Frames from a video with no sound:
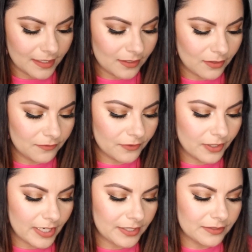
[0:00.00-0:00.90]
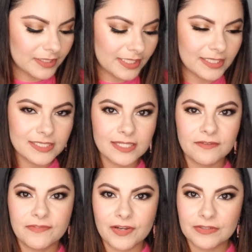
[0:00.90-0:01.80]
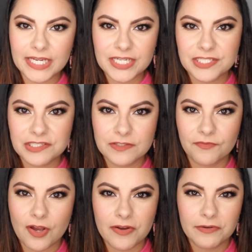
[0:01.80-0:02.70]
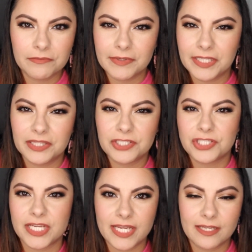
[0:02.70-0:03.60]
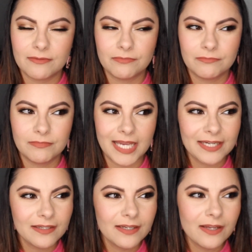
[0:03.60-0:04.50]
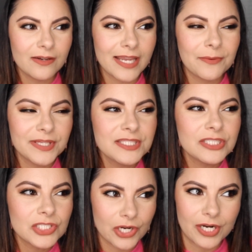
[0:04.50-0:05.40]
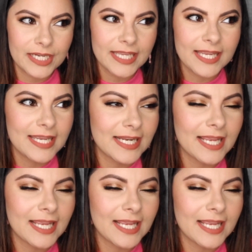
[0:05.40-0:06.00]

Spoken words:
Overall, I don't think it's the foundation's fault in the shade. I don't know. I went to Target and I